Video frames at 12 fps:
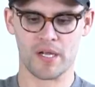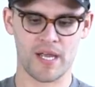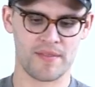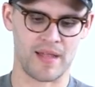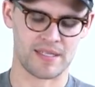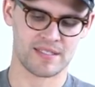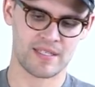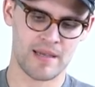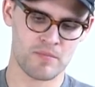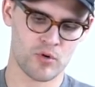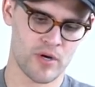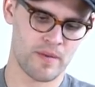Again, that
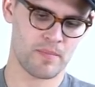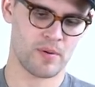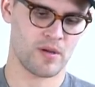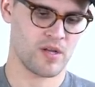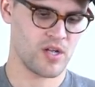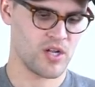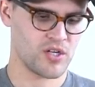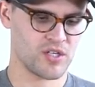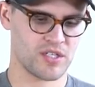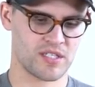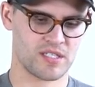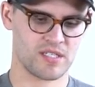same grip,
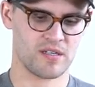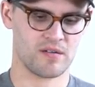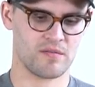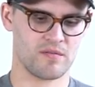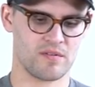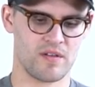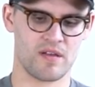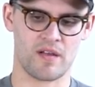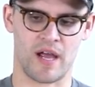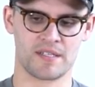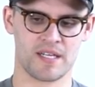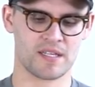just
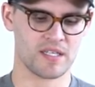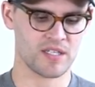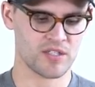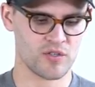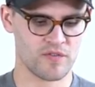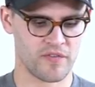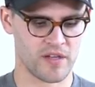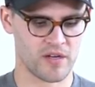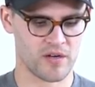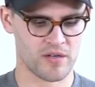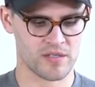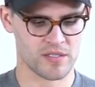I take these two
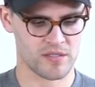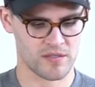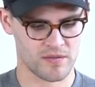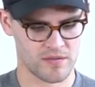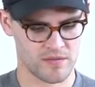fingers,